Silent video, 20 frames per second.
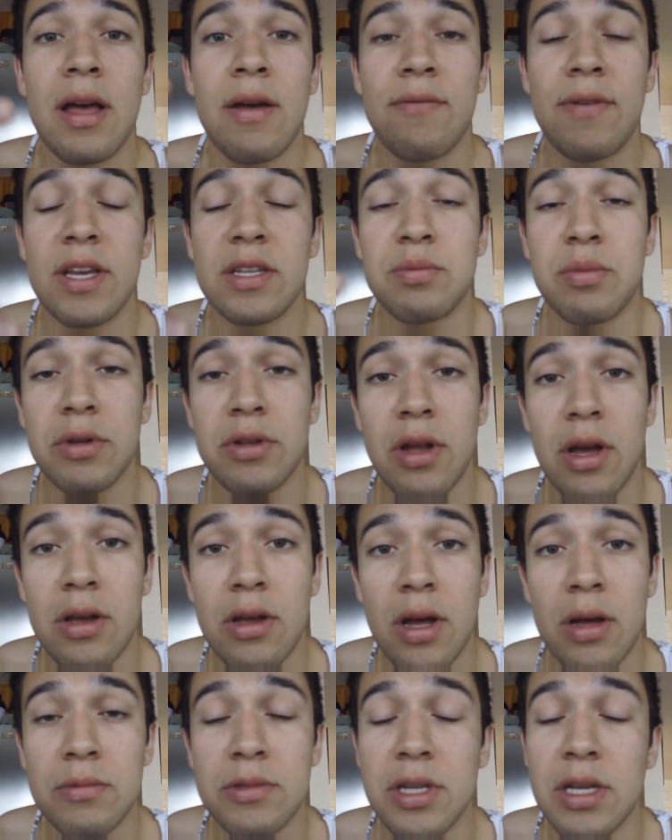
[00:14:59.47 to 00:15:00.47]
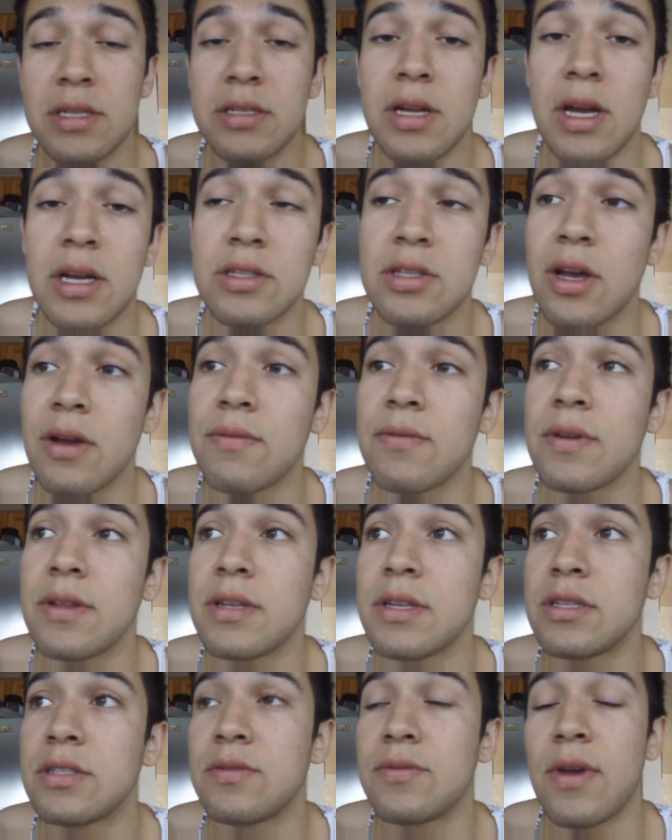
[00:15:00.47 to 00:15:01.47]

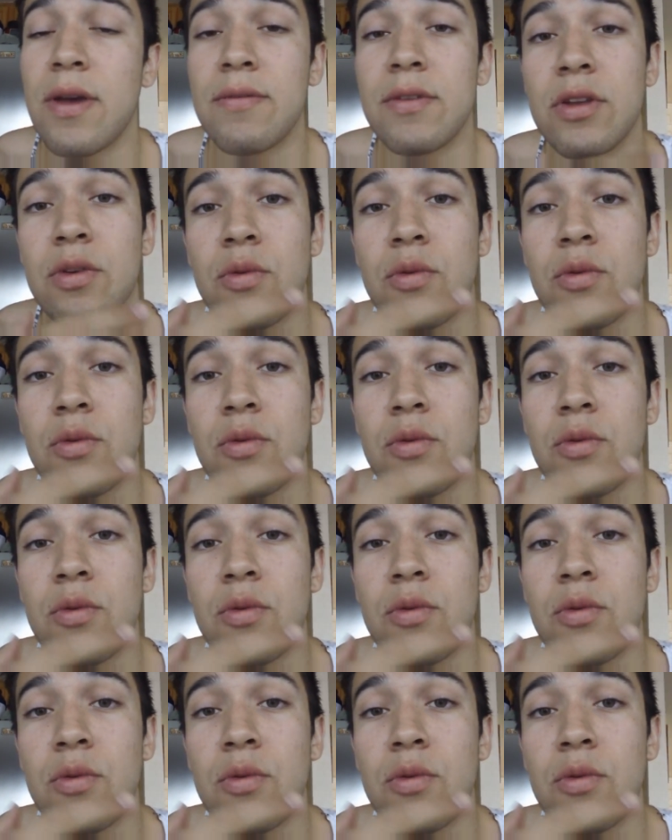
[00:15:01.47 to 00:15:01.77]
Facebook.com/italkfitness. If you have any